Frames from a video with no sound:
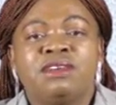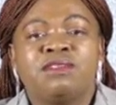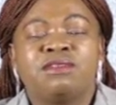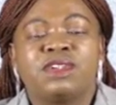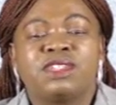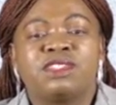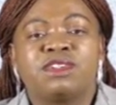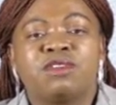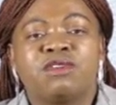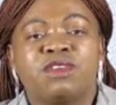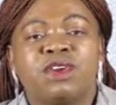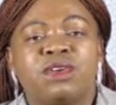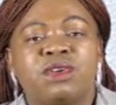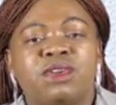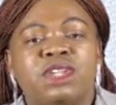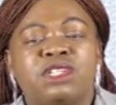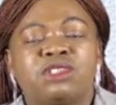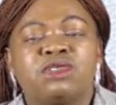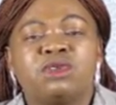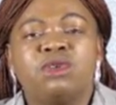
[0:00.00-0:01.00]
First of all,
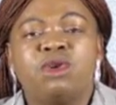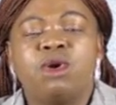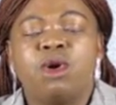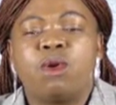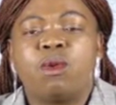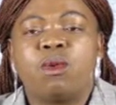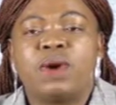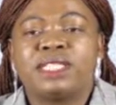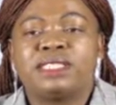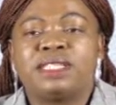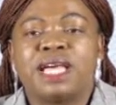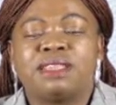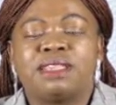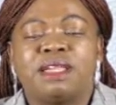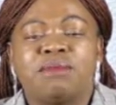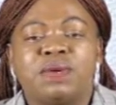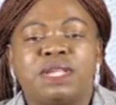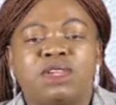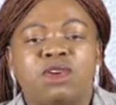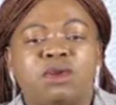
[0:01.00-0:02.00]
you need to know what are
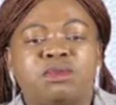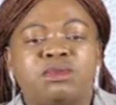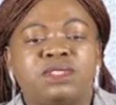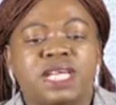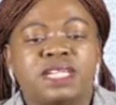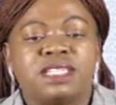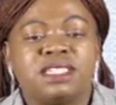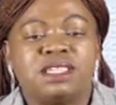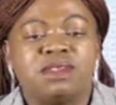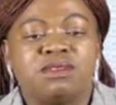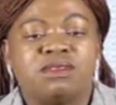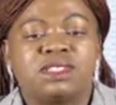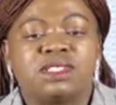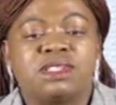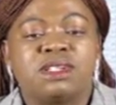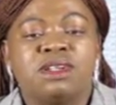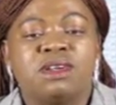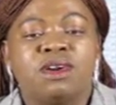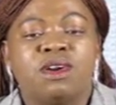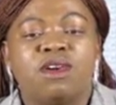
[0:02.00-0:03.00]
the many
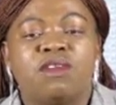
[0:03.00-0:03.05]
objectives